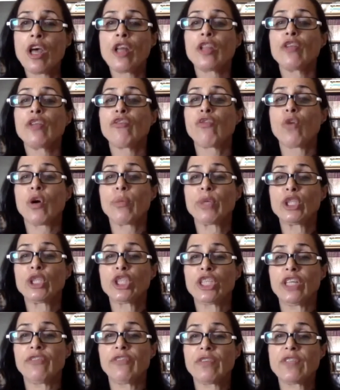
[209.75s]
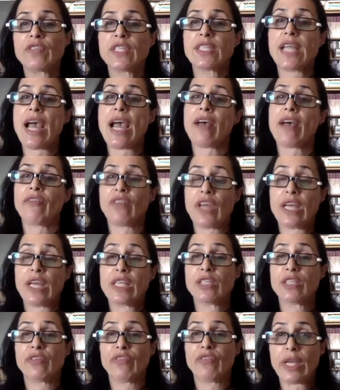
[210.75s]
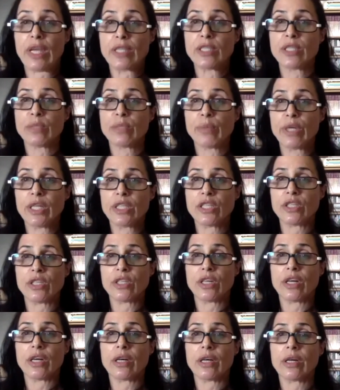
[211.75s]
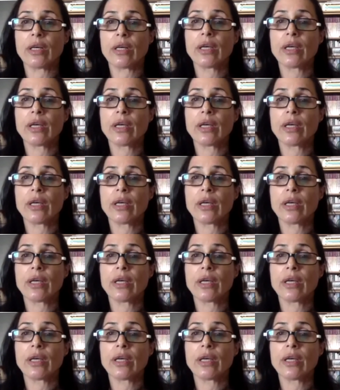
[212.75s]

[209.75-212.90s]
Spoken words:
the former Chief of Staff and Defense Minister.